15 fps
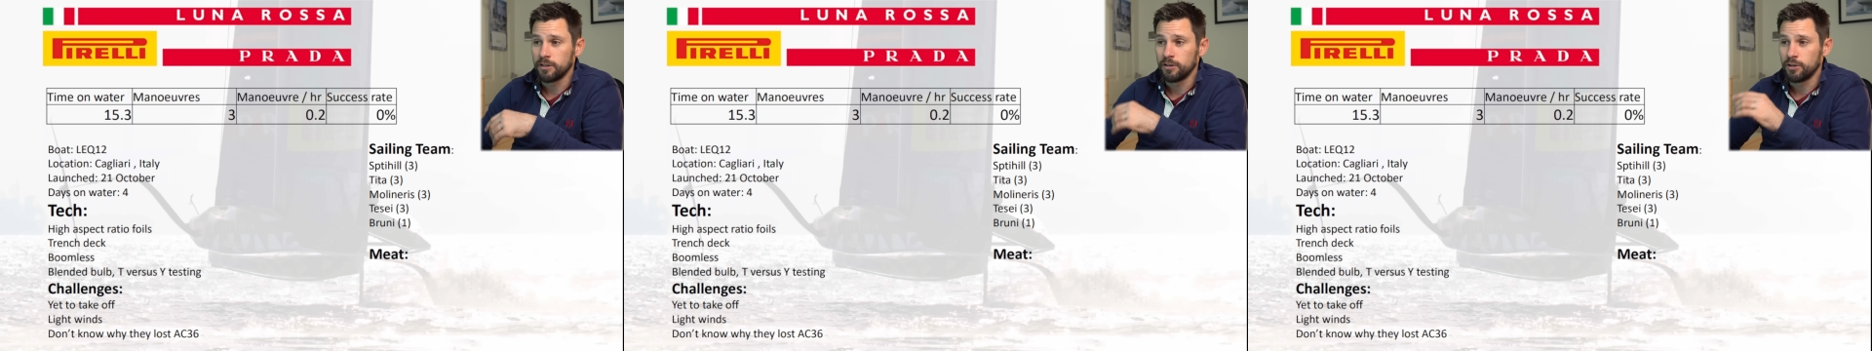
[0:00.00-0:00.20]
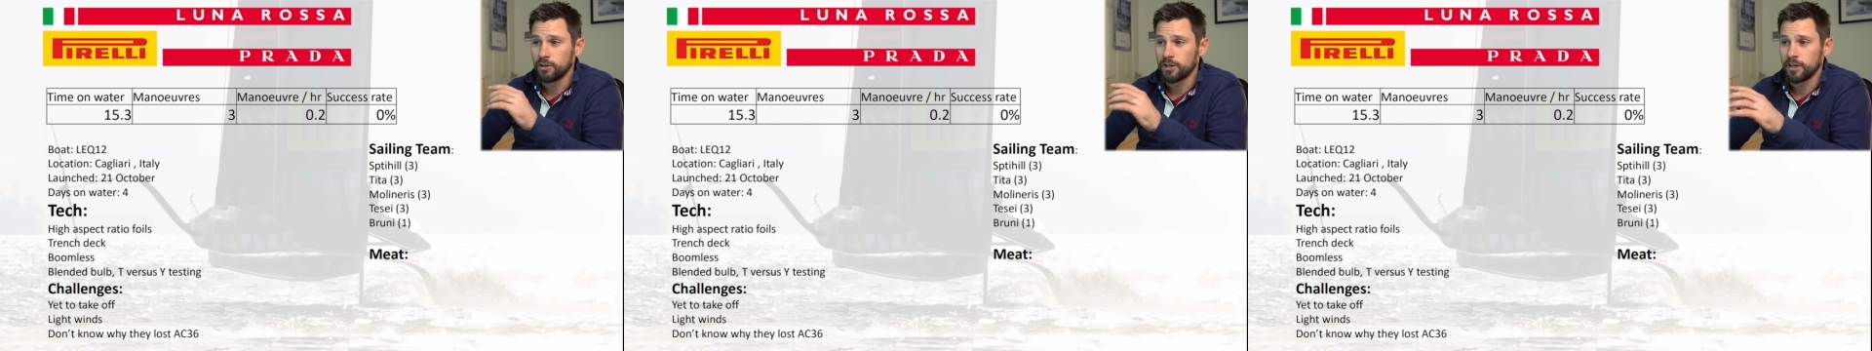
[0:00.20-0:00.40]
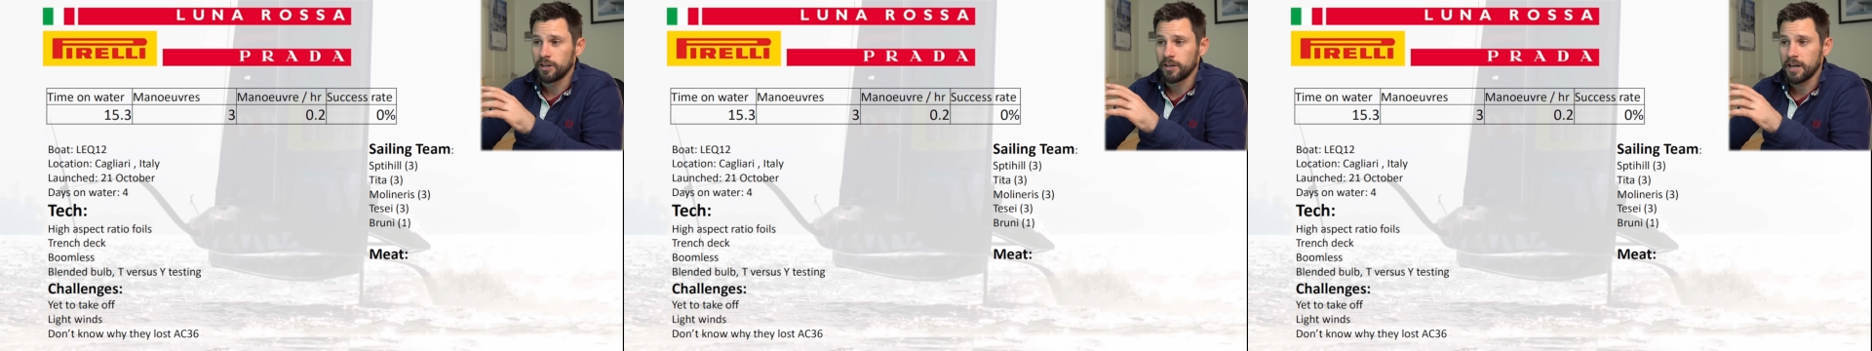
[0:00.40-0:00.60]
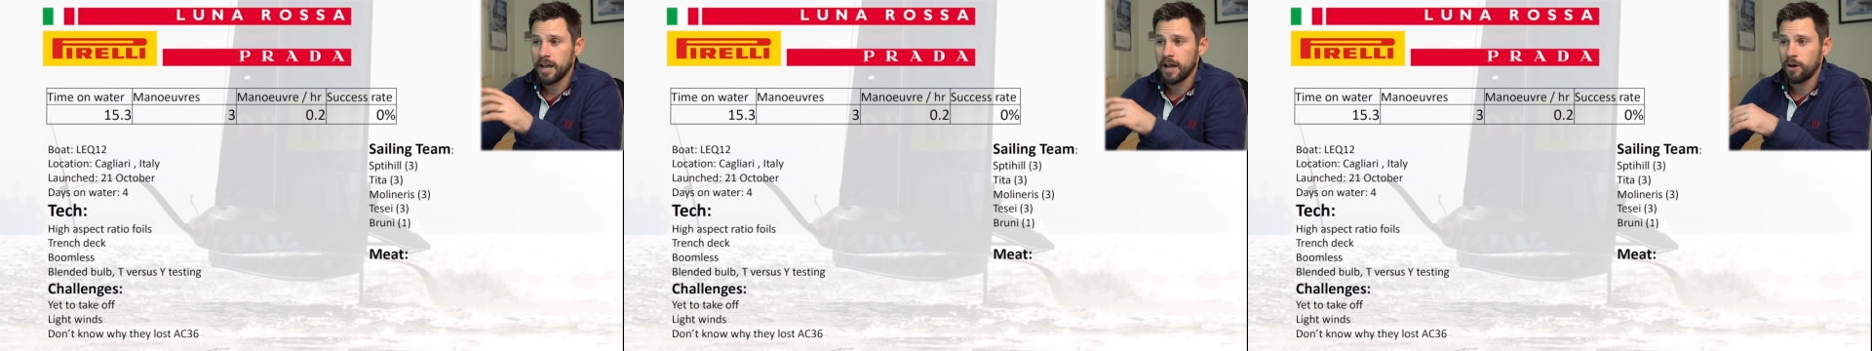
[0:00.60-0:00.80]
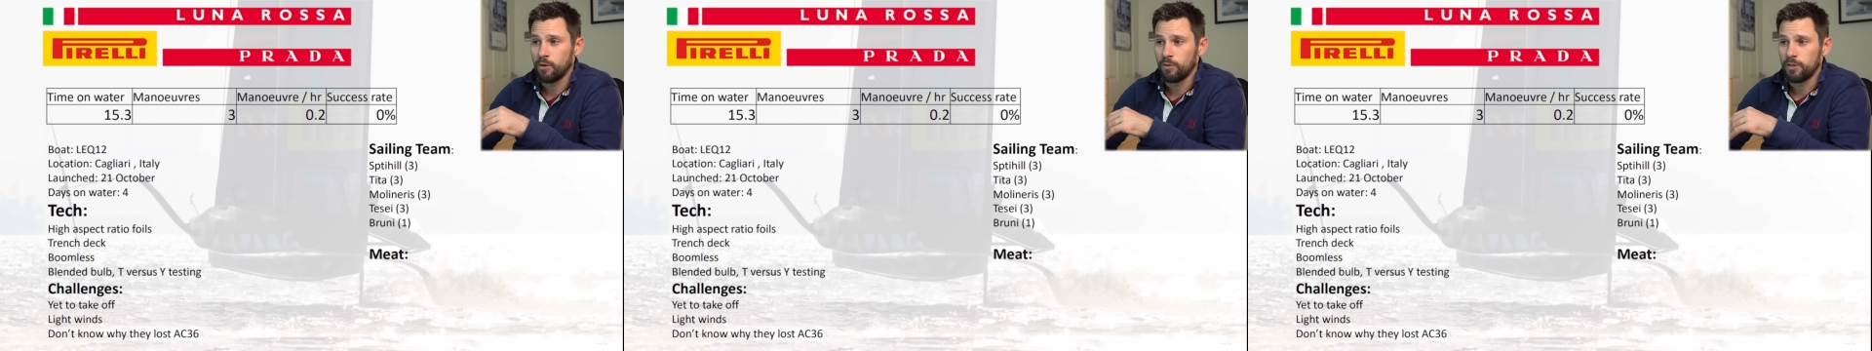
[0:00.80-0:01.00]
looking at
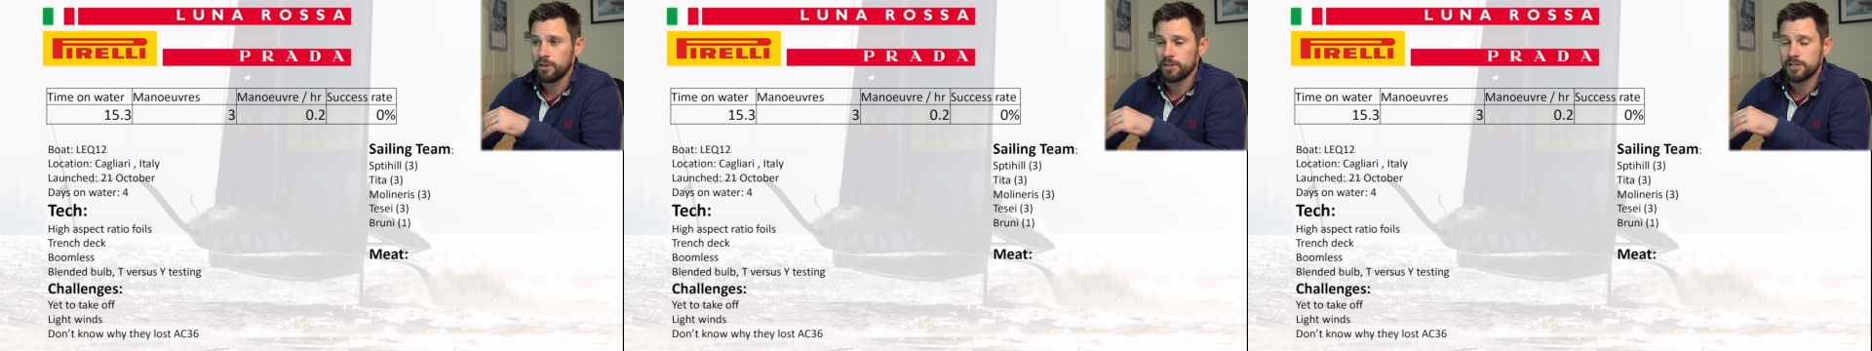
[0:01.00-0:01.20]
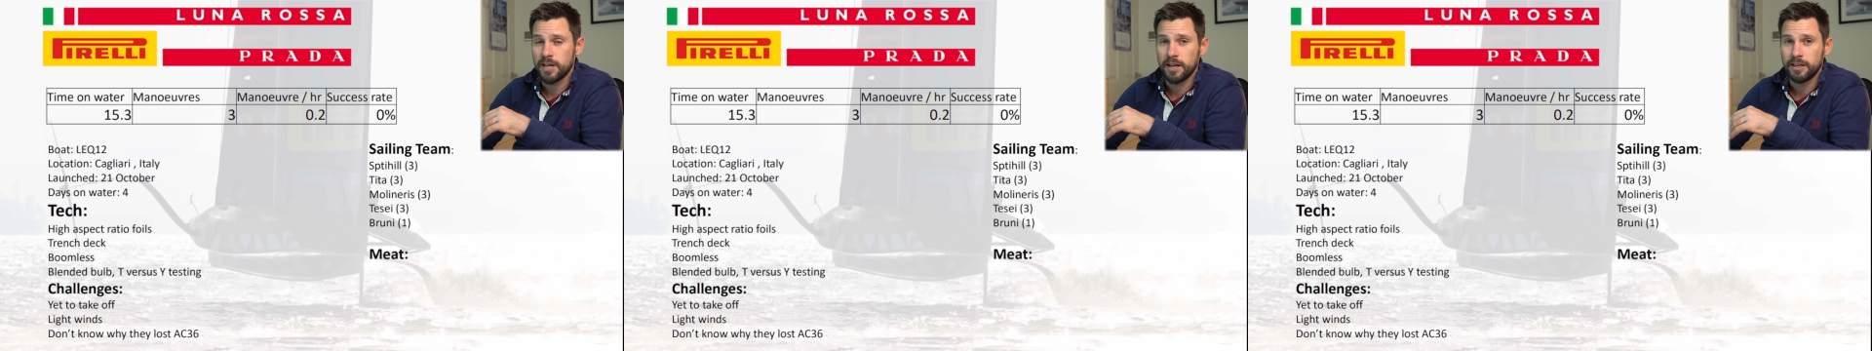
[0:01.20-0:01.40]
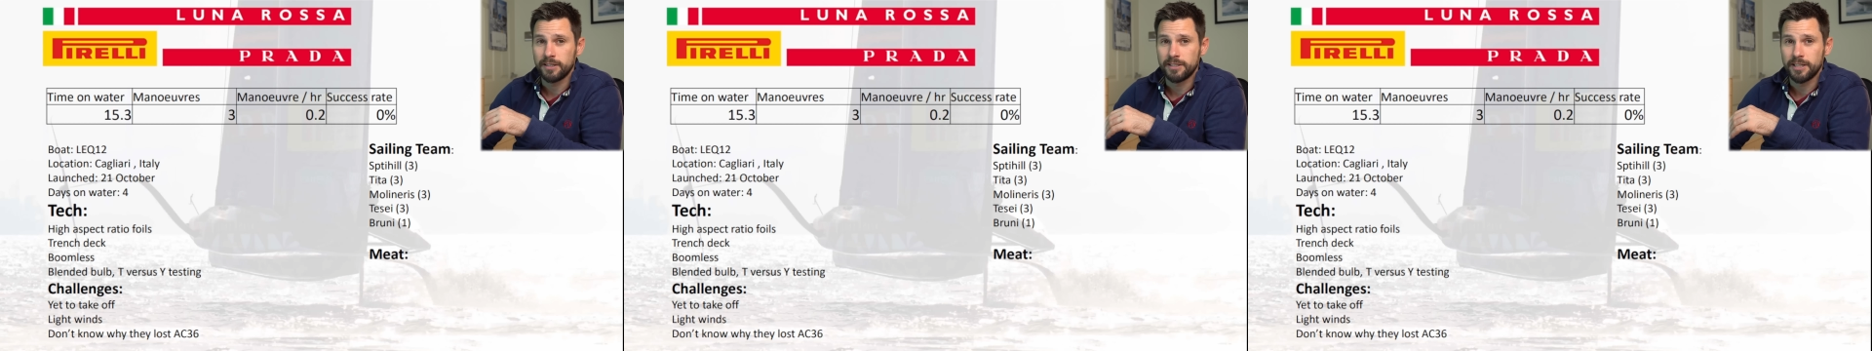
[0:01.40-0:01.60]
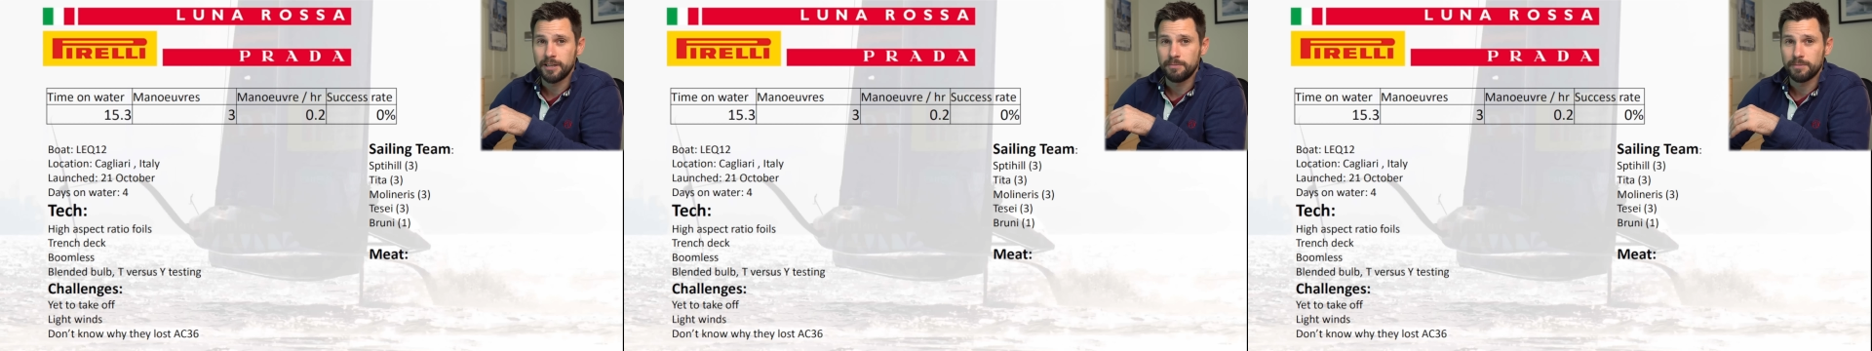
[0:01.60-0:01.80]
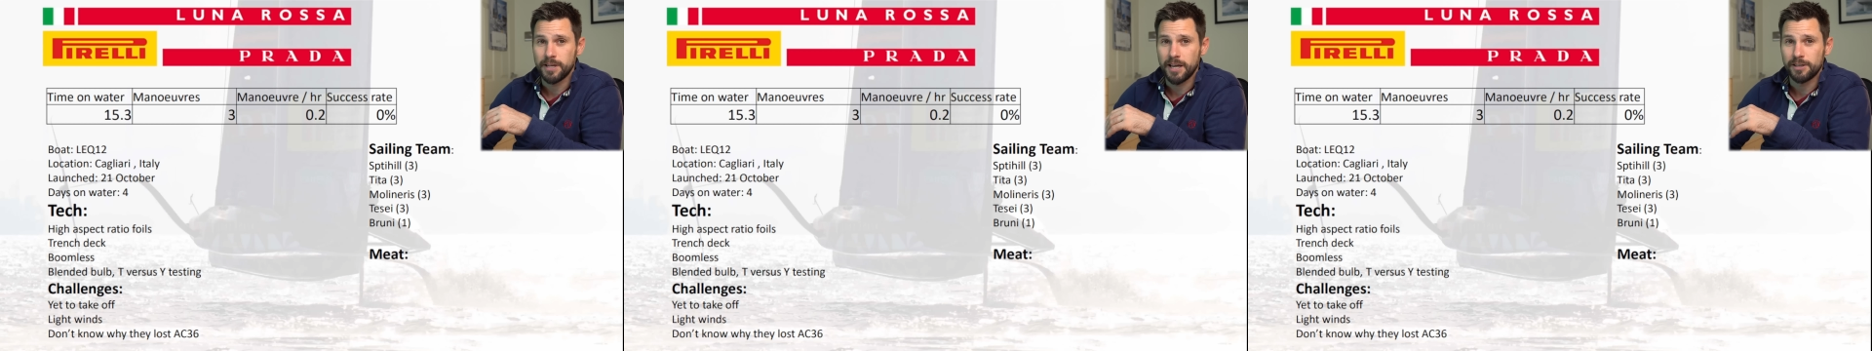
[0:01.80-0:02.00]
how the sailing
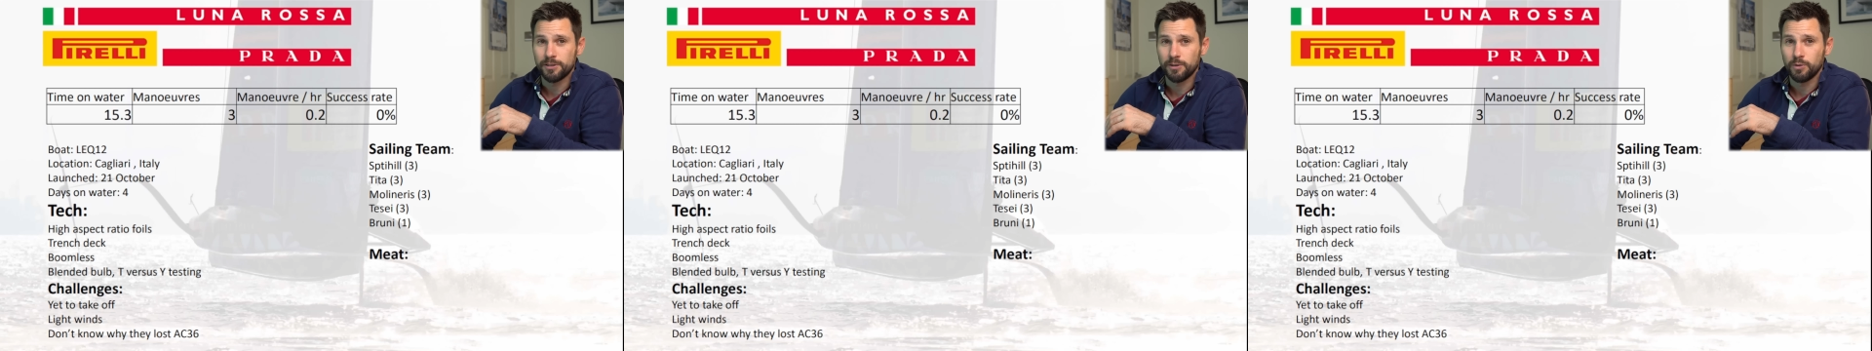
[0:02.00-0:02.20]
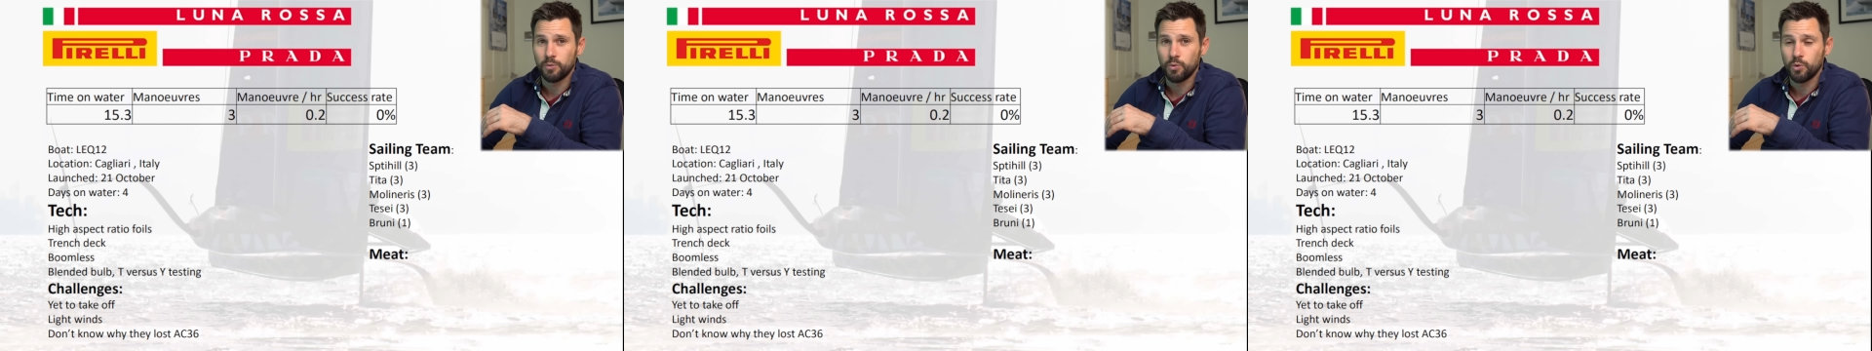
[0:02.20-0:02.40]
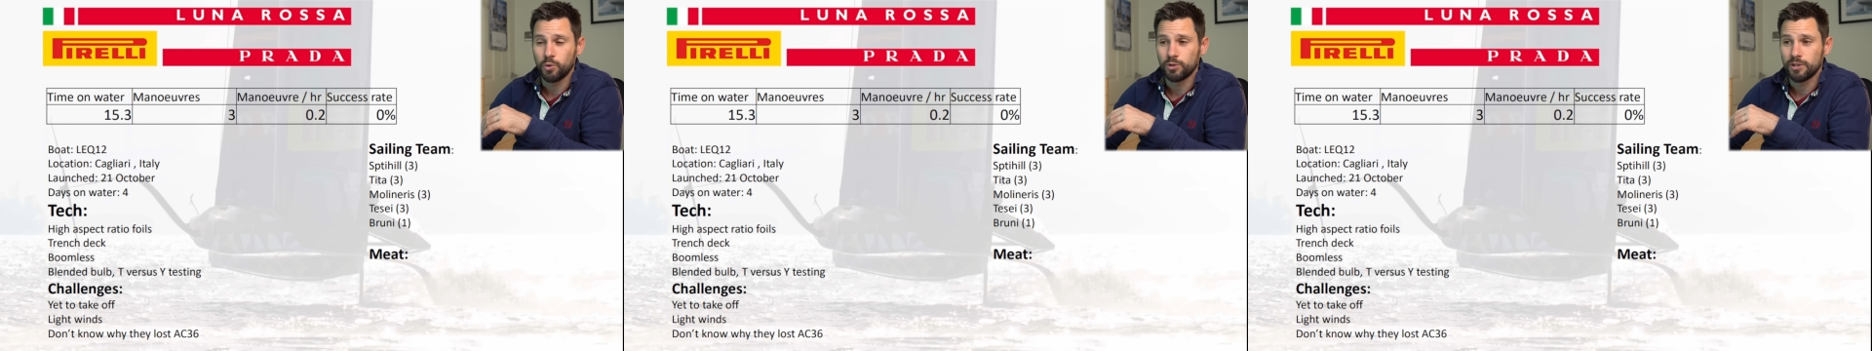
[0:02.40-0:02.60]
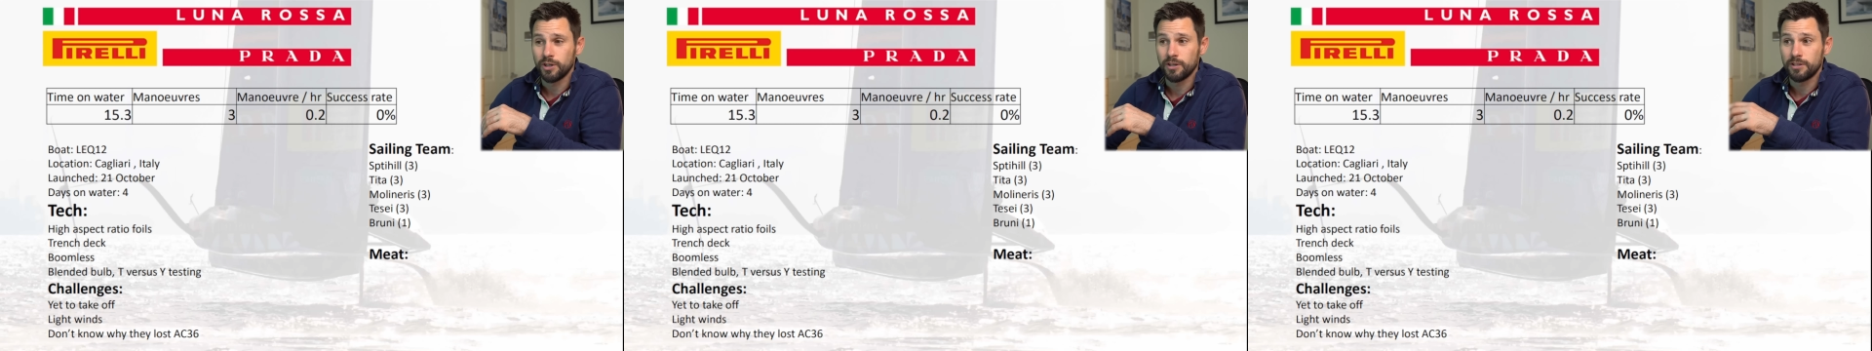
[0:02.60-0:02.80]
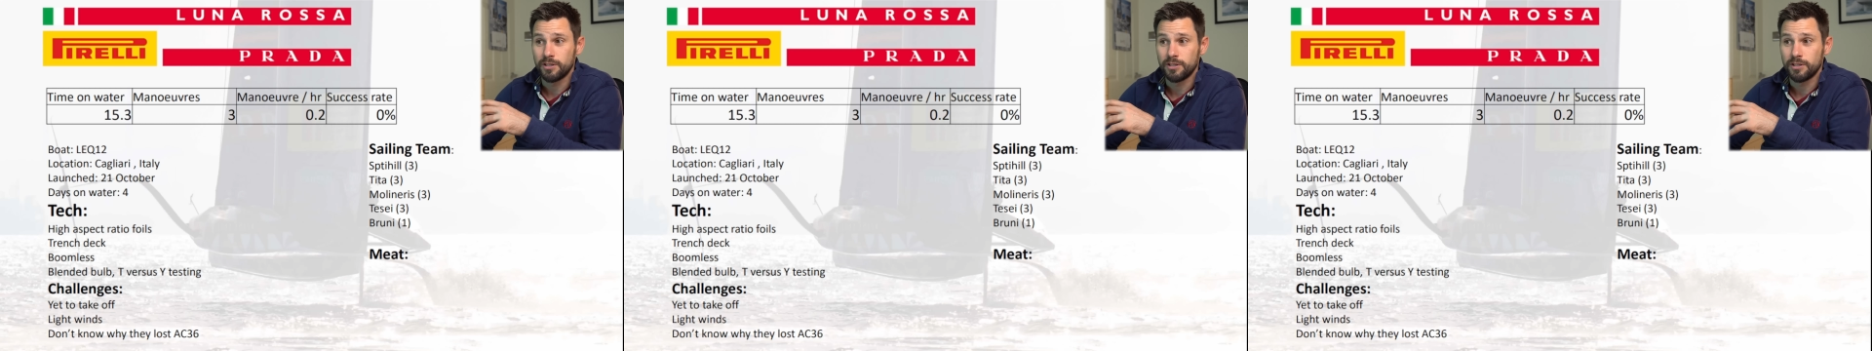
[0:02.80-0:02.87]
team days on the water